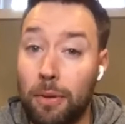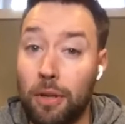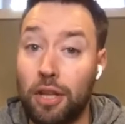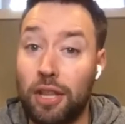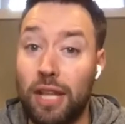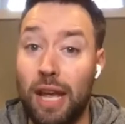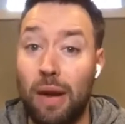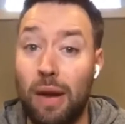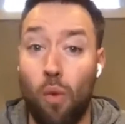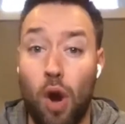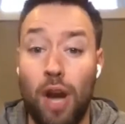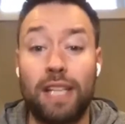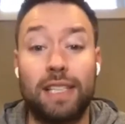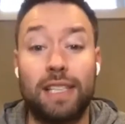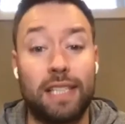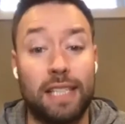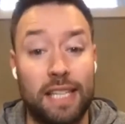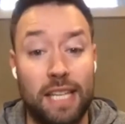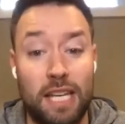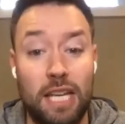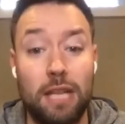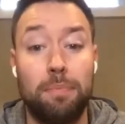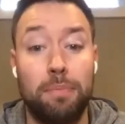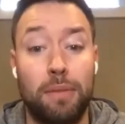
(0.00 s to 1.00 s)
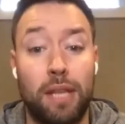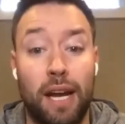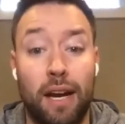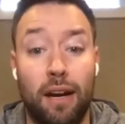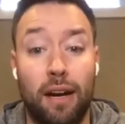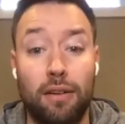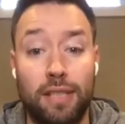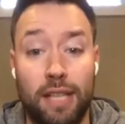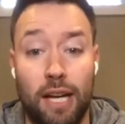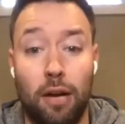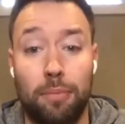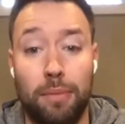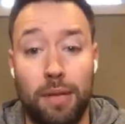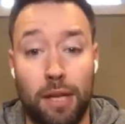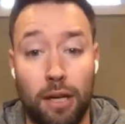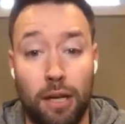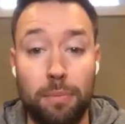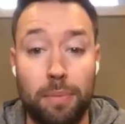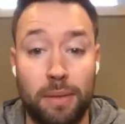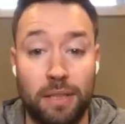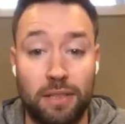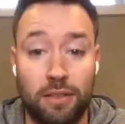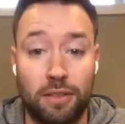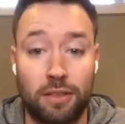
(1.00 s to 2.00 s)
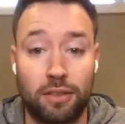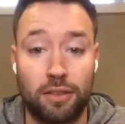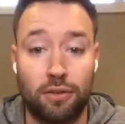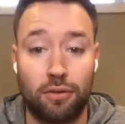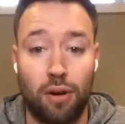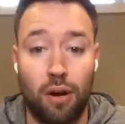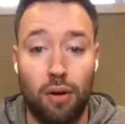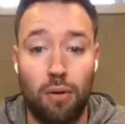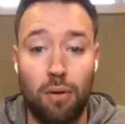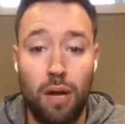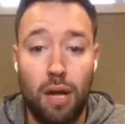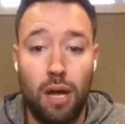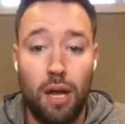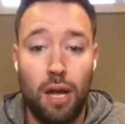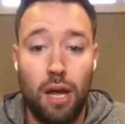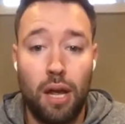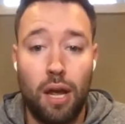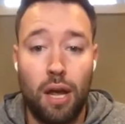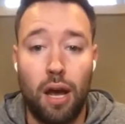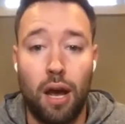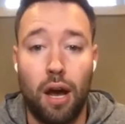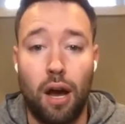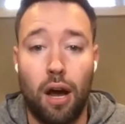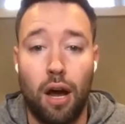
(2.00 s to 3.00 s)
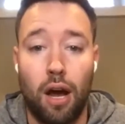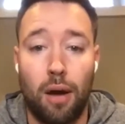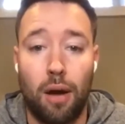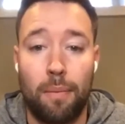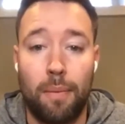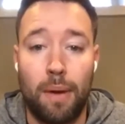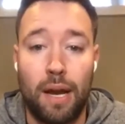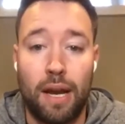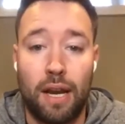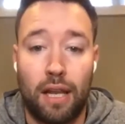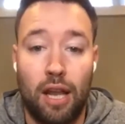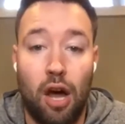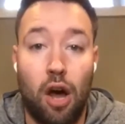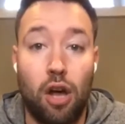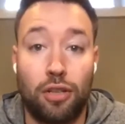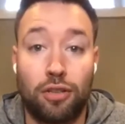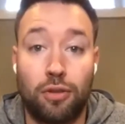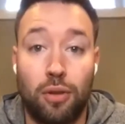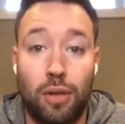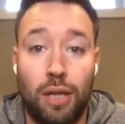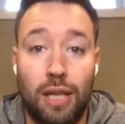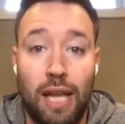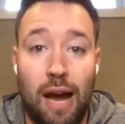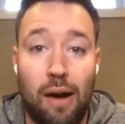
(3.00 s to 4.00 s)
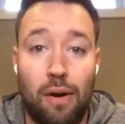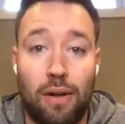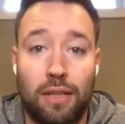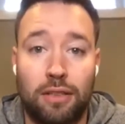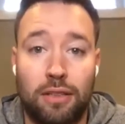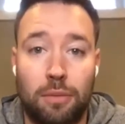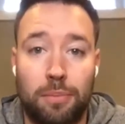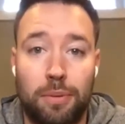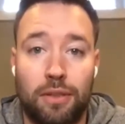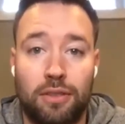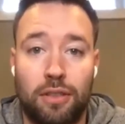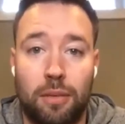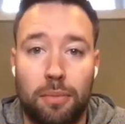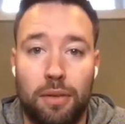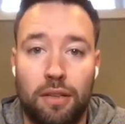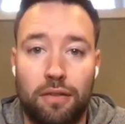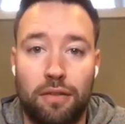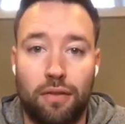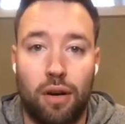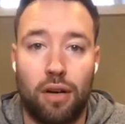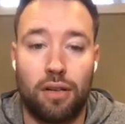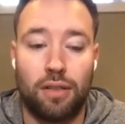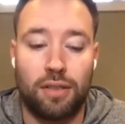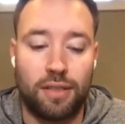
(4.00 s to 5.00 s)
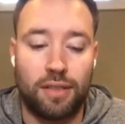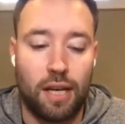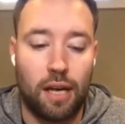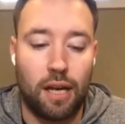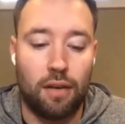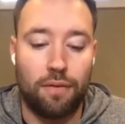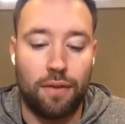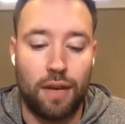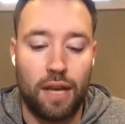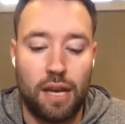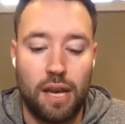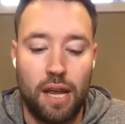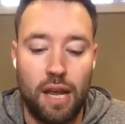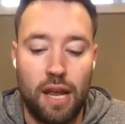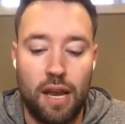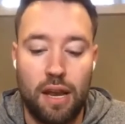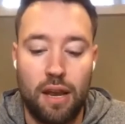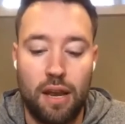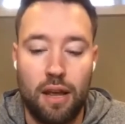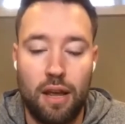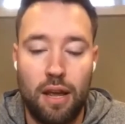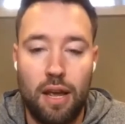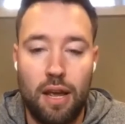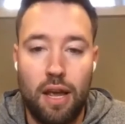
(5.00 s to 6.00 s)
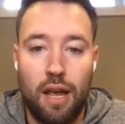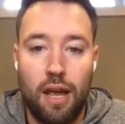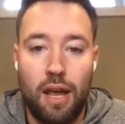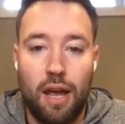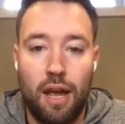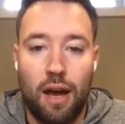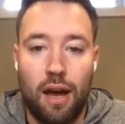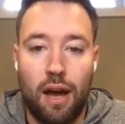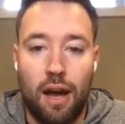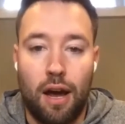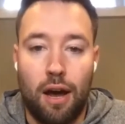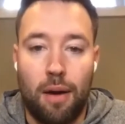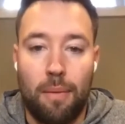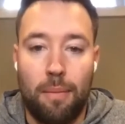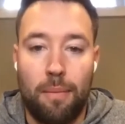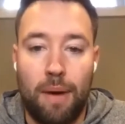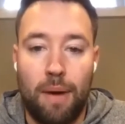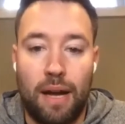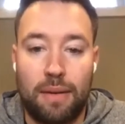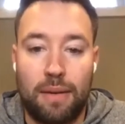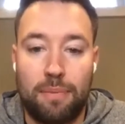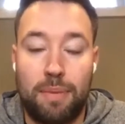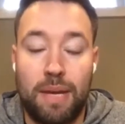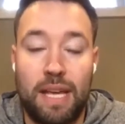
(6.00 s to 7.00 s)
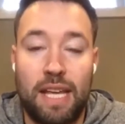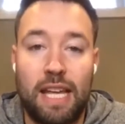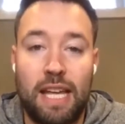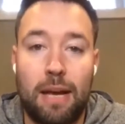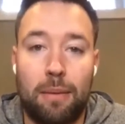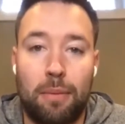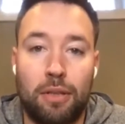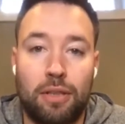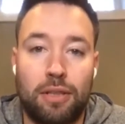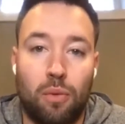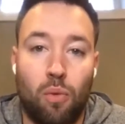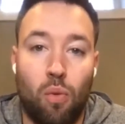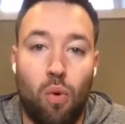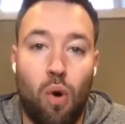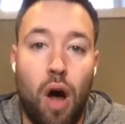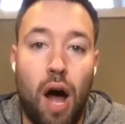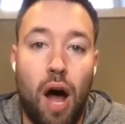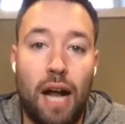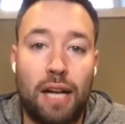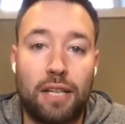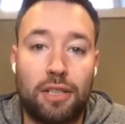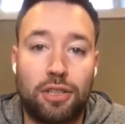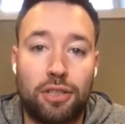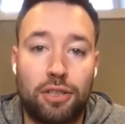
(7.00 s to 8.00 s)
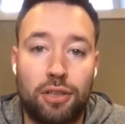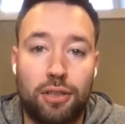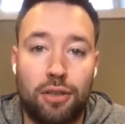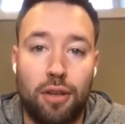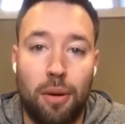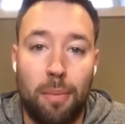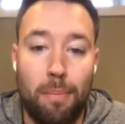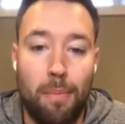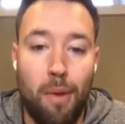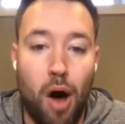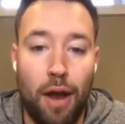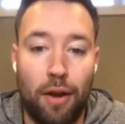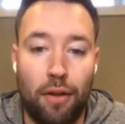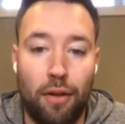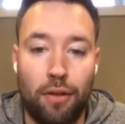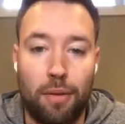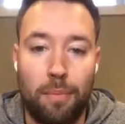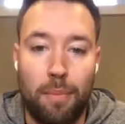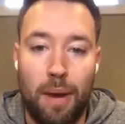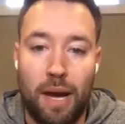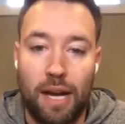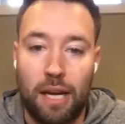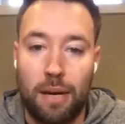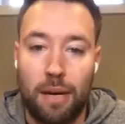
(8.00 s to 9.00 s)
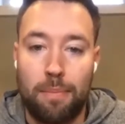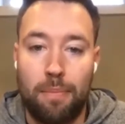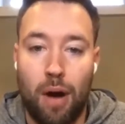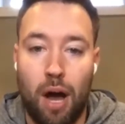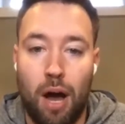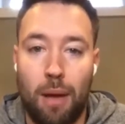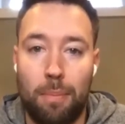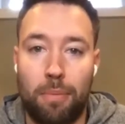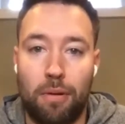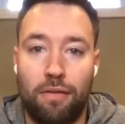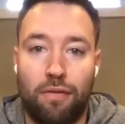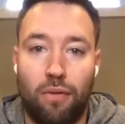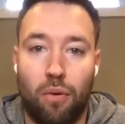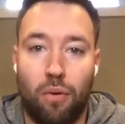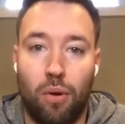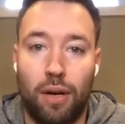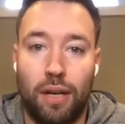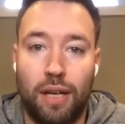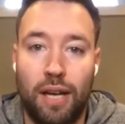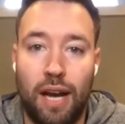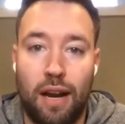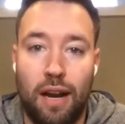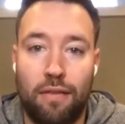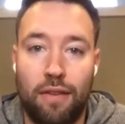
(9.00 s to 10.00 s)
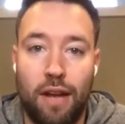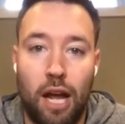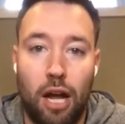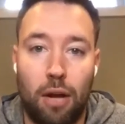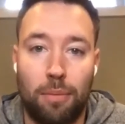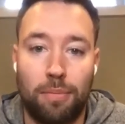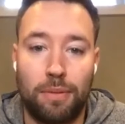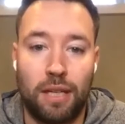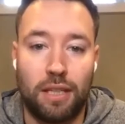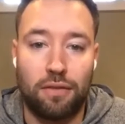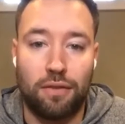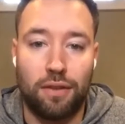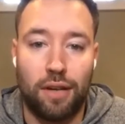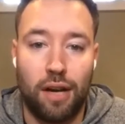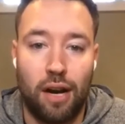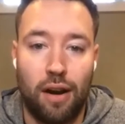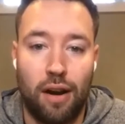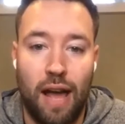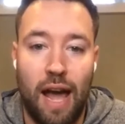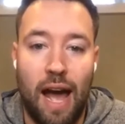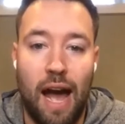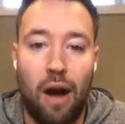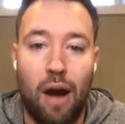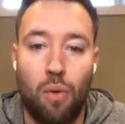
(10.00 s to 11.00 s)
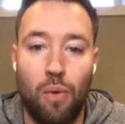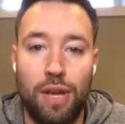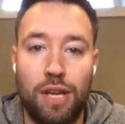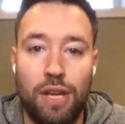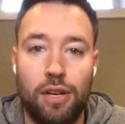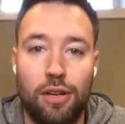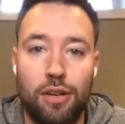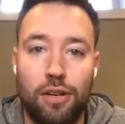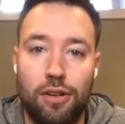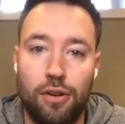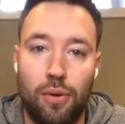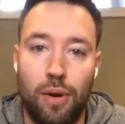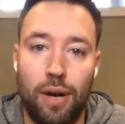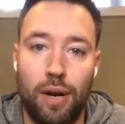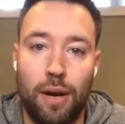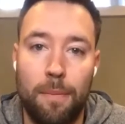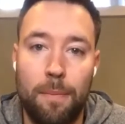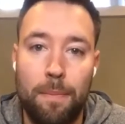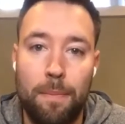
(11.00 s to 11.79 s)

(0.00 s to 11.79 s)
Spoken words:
that they wanted to keep there to help their business grow, and it'll also allow us to build something for ourselves. And being able to watch the model that Mike and Bob put forward kind of helped us figure out how we could do it